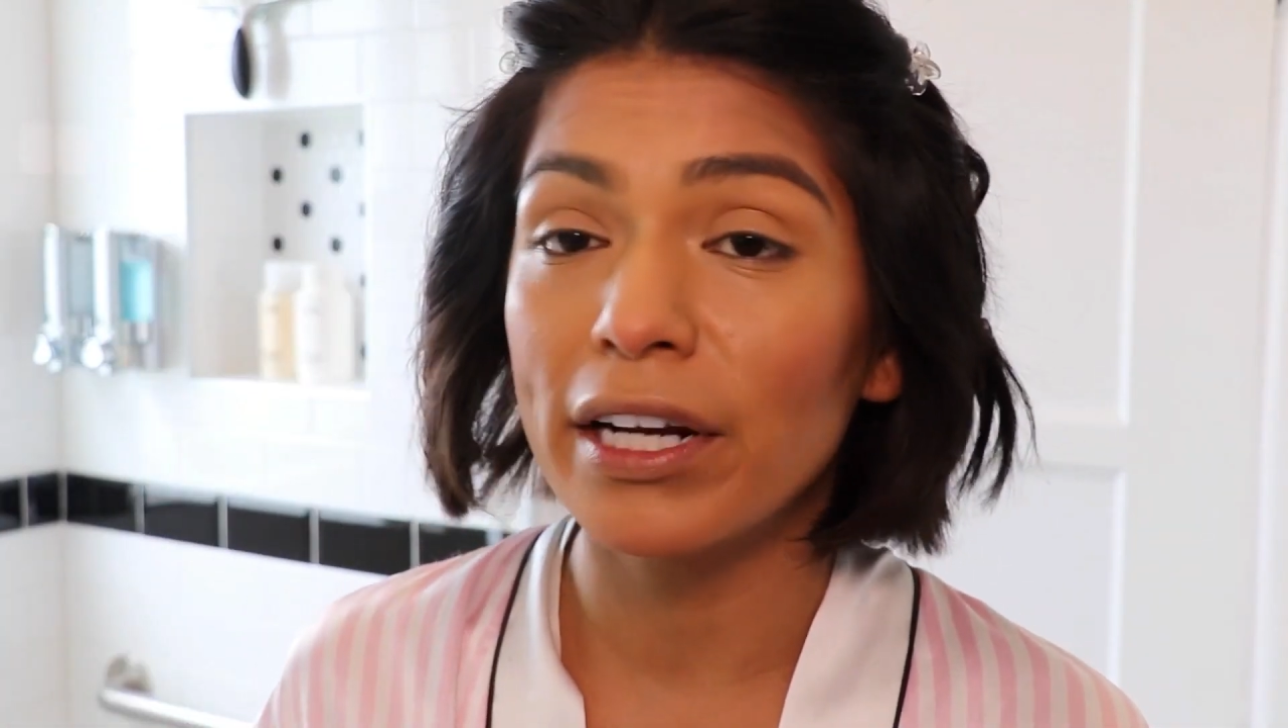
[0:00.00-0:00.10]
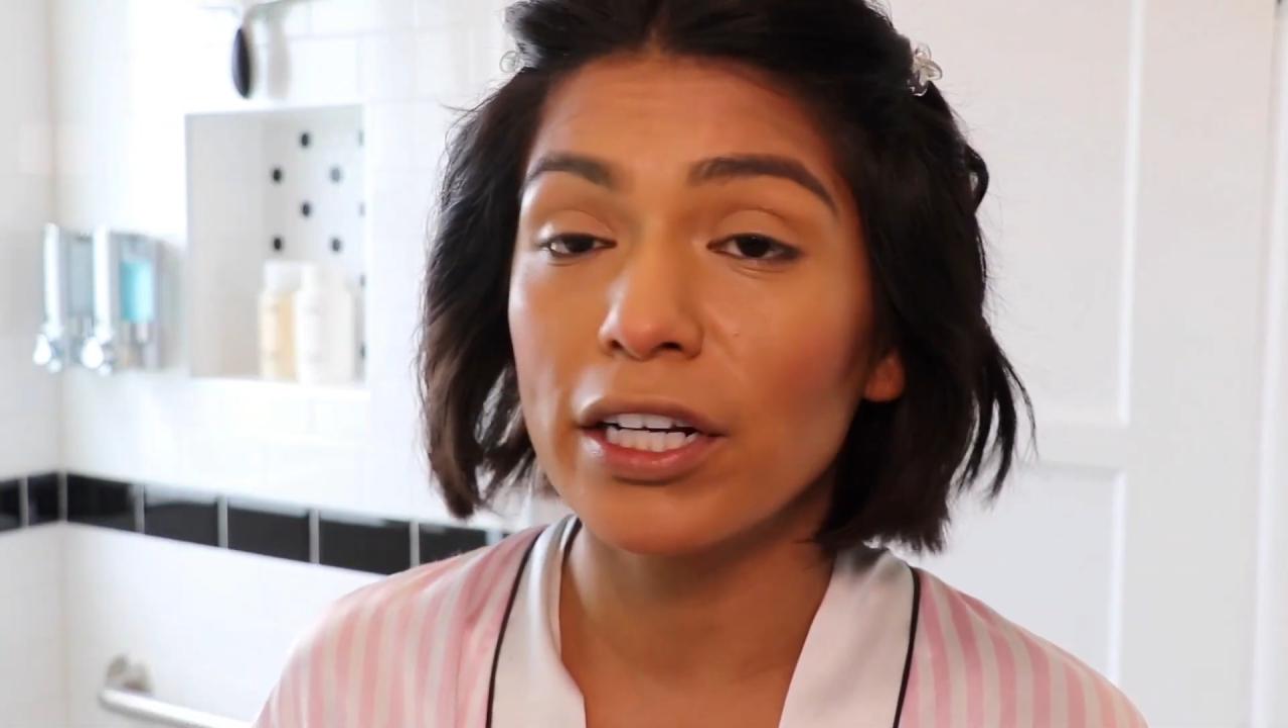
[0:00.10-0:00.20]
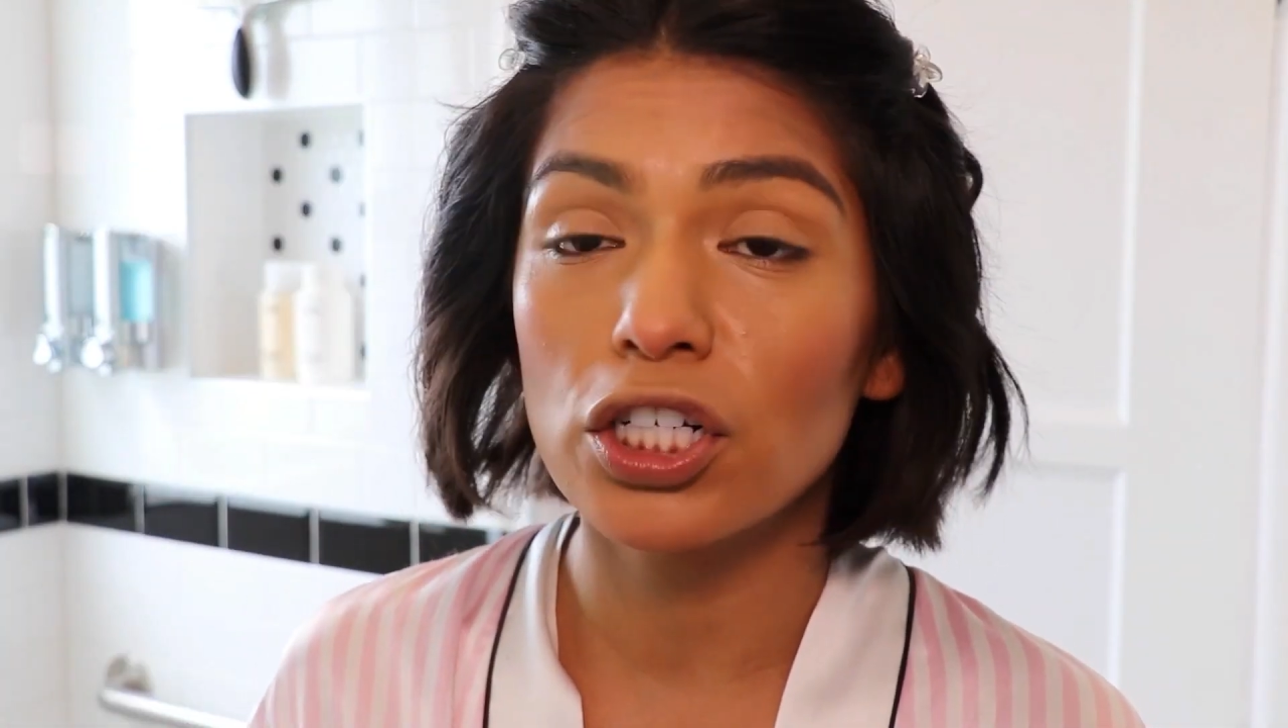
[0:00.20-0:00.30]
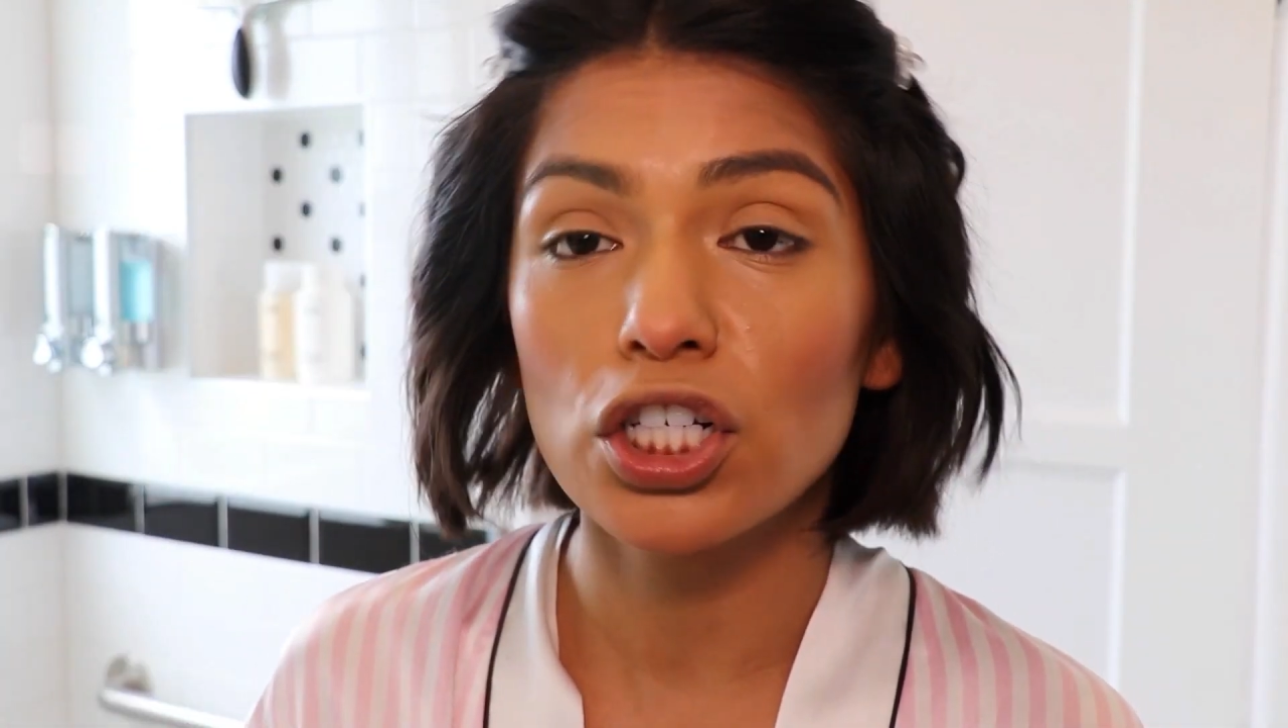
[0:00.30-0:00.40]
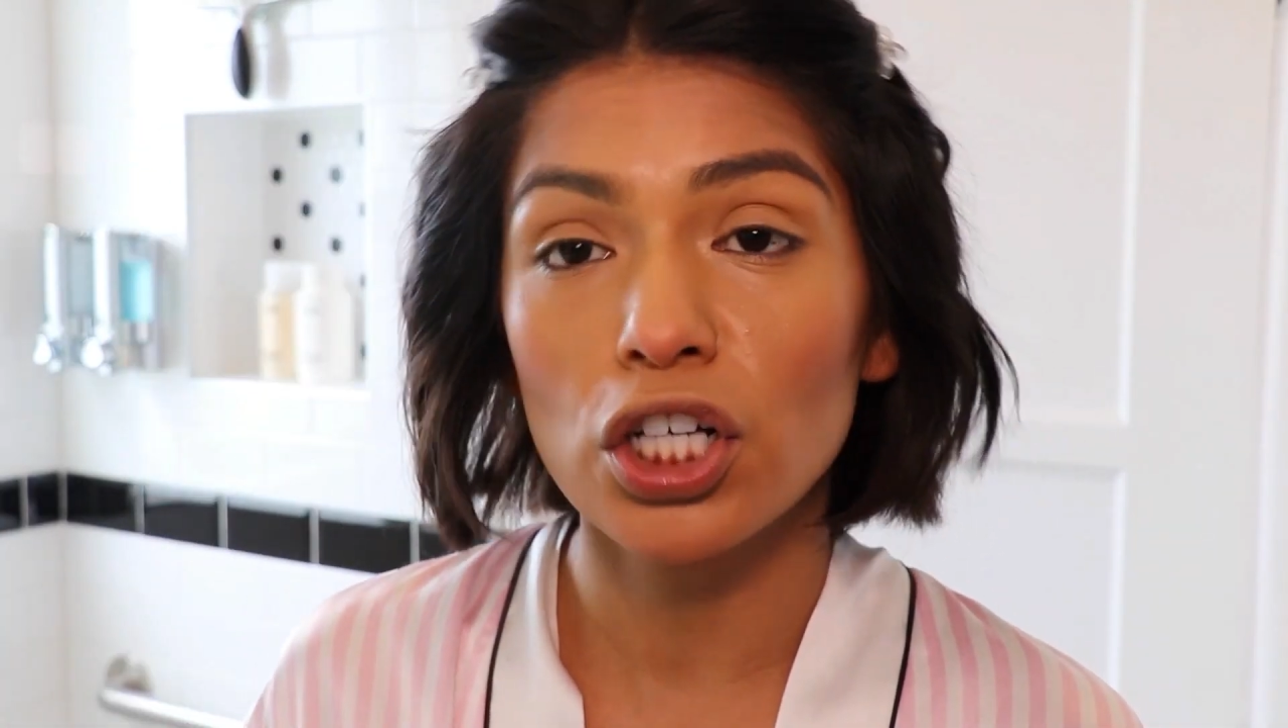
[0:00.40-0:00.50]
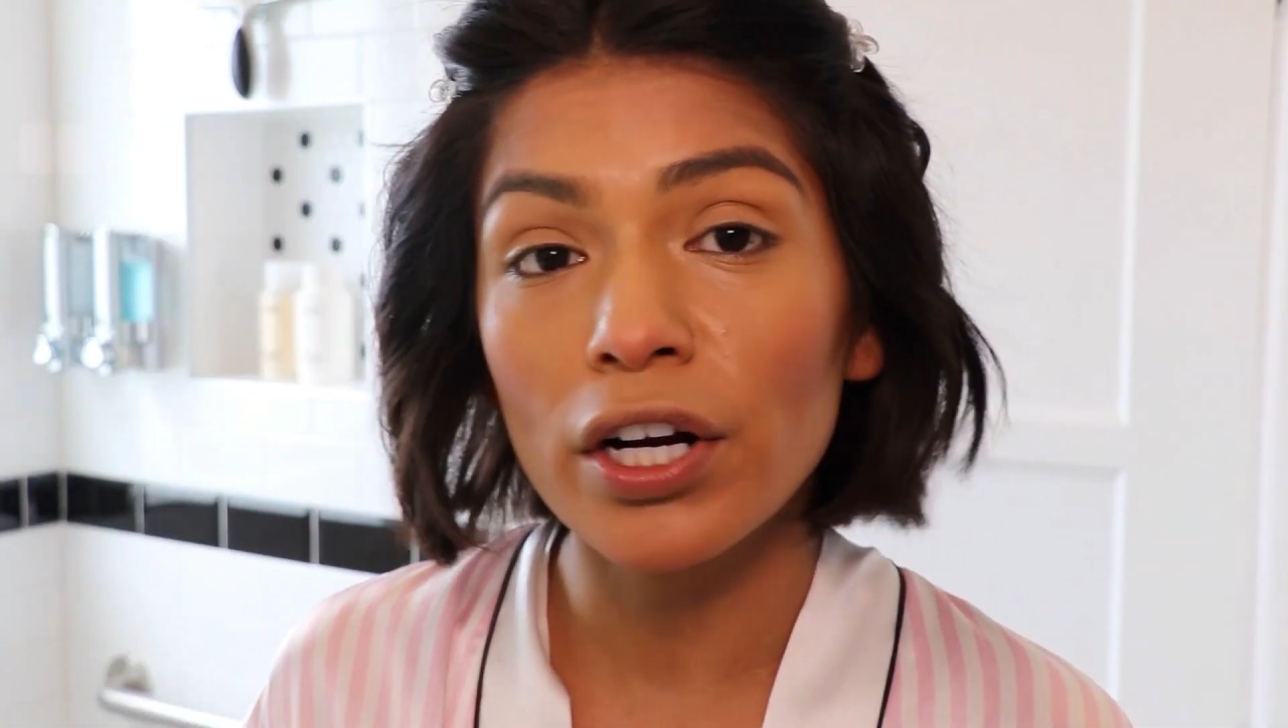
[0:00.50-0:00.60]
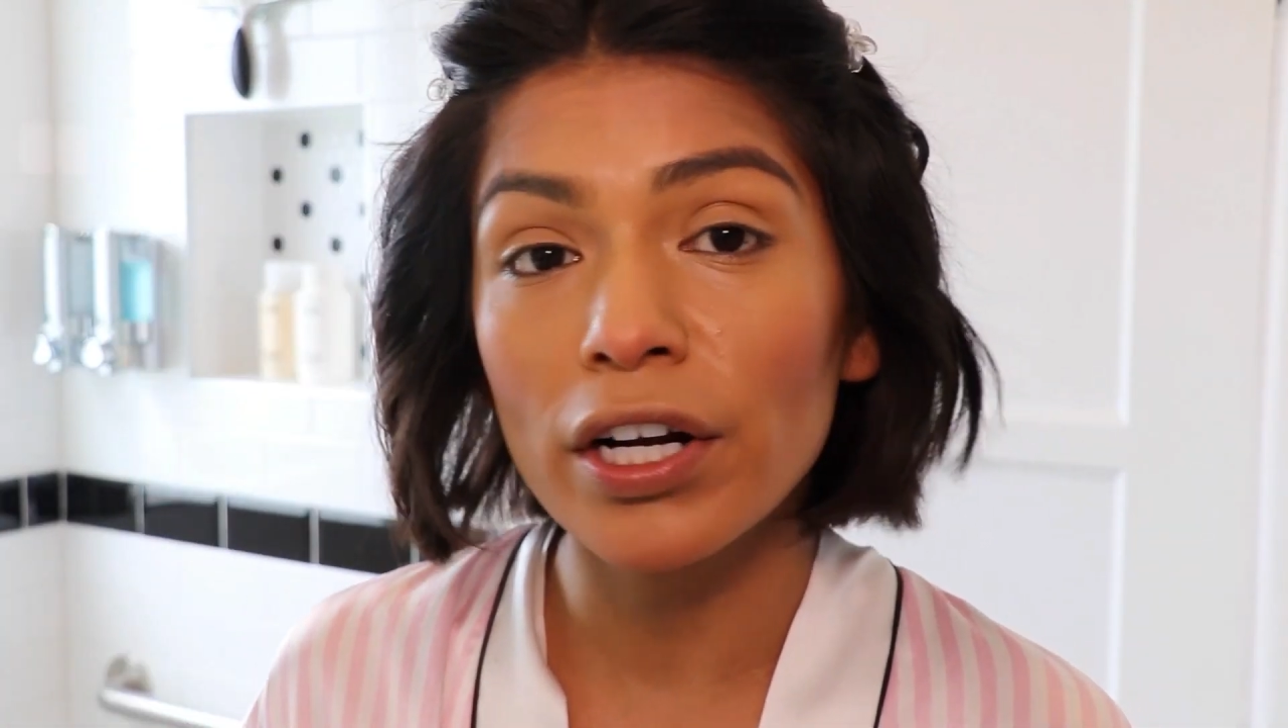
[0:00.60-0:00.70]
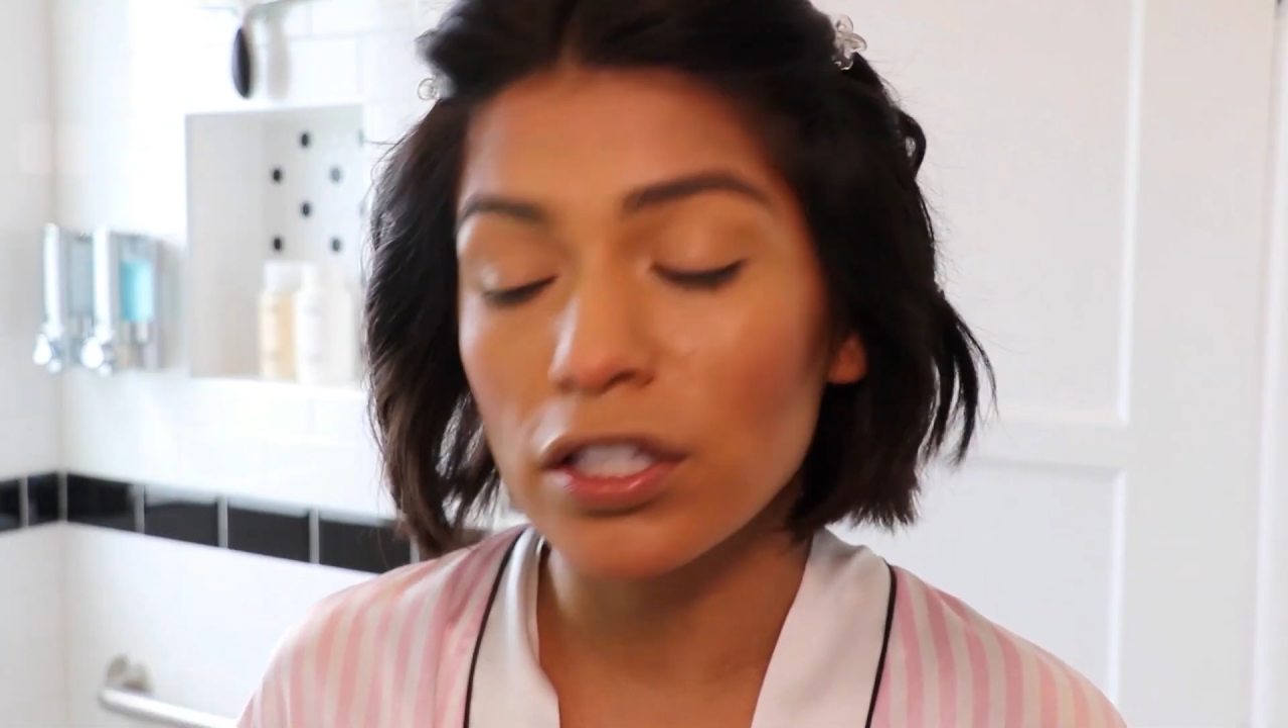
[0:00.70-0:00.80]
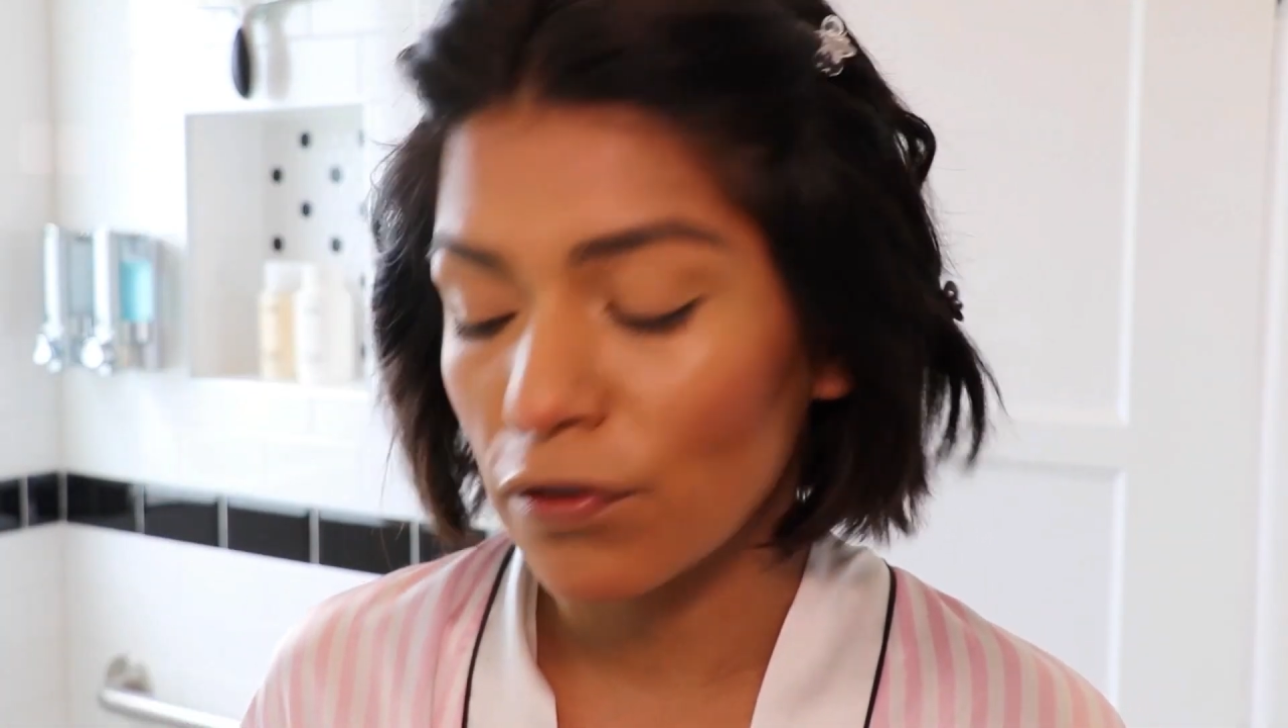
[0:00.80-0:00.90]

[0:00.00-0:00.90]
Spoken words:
insurance